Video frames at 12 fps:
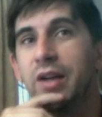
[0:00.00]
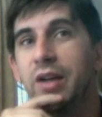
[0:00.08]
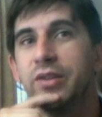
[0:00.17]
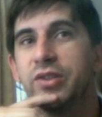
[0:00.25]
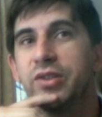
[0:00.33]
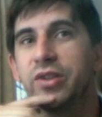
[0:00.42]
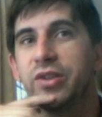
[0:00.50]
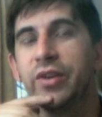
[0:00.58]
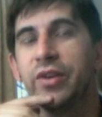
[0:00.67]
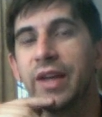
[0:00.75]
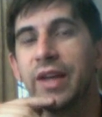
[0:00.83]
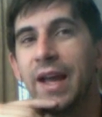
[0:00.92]

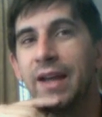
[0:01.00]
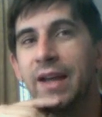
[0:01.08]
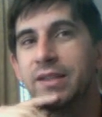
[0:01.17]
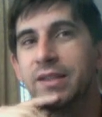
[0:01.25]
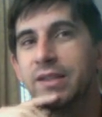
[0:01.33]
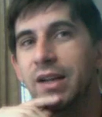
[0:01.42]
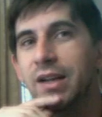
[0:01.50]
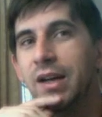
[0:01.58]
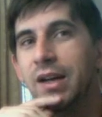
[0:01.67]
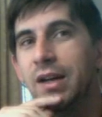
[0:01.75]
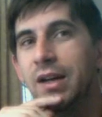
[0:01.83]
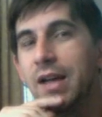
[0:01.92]
starting at
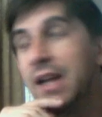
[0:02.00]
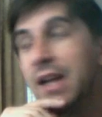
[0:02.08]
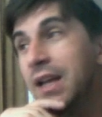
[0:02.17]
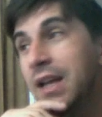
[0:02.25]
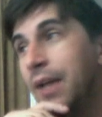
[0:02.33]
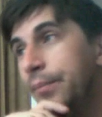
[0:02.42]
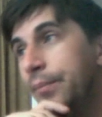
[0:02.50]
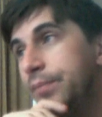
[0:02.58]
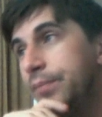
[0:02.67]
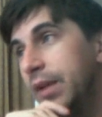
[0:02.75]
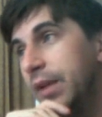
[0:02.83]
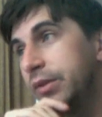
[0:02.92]
8 a.m.
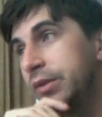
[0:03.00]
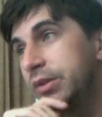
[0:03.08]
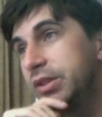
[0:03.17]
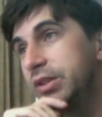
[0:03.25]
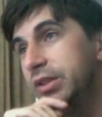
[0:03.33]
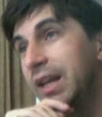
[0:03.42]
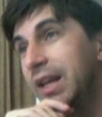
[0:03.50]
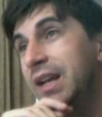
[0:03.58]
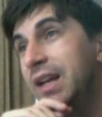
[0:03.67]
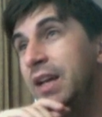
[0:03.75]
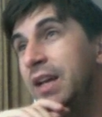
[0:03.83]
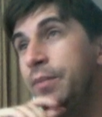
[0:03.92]
and going till 9
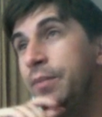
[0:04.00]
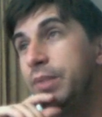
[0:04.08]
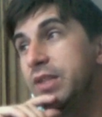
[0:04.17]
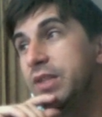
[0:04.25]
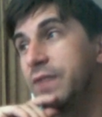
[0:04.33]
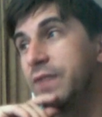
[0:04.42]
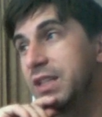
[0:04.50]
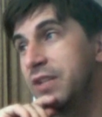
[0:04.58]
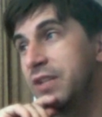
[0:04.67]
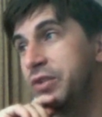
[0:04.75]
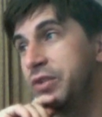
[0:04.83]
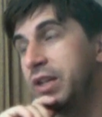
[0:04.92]
a.m. Pacific
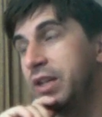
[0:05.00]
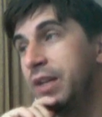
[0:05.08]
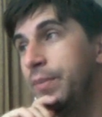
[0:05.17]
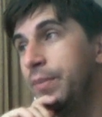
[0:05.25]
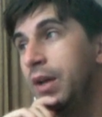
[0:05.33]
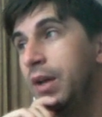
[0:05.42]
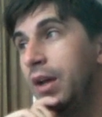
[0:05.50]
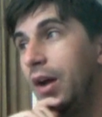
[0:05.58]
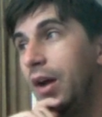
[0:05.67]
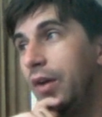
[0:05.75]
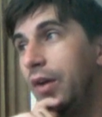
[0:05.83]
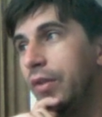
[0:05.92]
Standard Time,
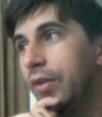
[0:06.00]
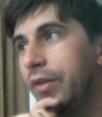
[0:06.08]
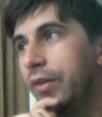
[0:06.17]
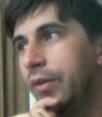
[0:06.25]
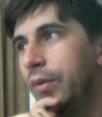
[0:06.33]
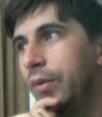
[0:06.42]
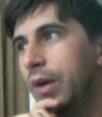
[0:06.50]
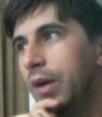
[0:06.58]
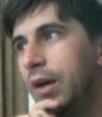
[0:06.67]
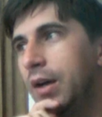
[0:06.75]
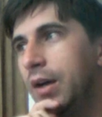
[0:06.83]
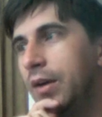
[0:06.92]

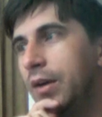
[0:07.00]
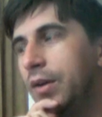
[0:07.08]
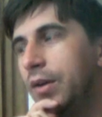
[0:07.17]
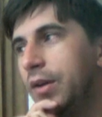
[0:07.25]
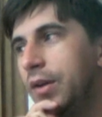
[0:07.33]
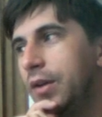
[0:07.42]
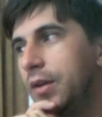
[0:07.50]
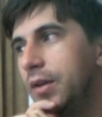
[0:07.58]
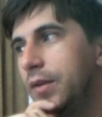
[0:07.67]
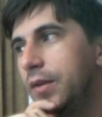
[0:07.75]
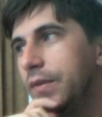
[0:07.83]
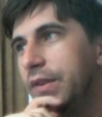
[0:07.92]
although
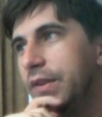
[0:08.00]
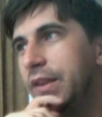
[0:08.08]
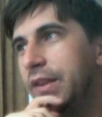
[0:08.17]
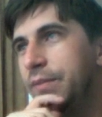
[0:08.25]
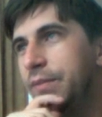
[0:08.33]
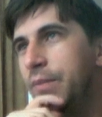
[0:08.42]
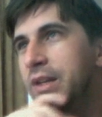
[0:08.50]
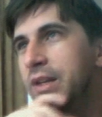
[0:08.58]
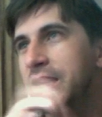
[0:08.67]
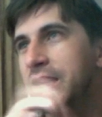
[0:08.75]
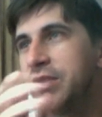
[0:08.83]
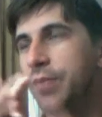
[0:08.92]

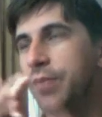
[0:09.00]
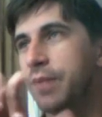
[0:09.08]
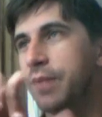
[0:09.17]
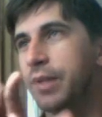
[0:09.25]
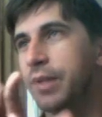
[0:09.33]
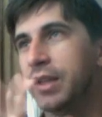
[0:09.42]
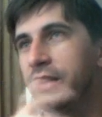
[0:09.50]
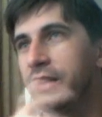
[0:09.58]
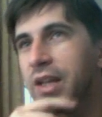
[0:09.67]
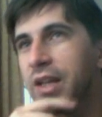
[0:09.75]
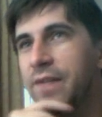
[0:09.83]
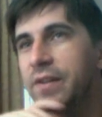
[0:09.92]
Mondays might be a little
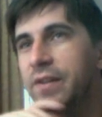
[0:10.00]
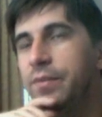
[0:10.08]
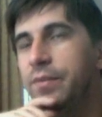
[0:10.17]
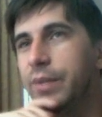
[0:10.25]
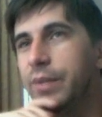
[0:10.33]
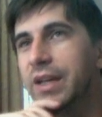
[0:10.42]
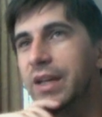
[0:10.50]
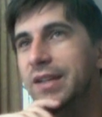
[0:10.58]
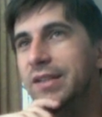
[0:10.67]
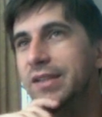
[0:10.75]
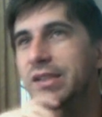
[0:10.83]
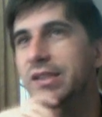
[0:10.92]
iffy
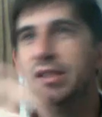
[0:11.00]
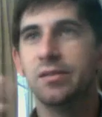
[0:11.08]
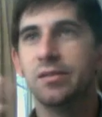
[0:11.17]
because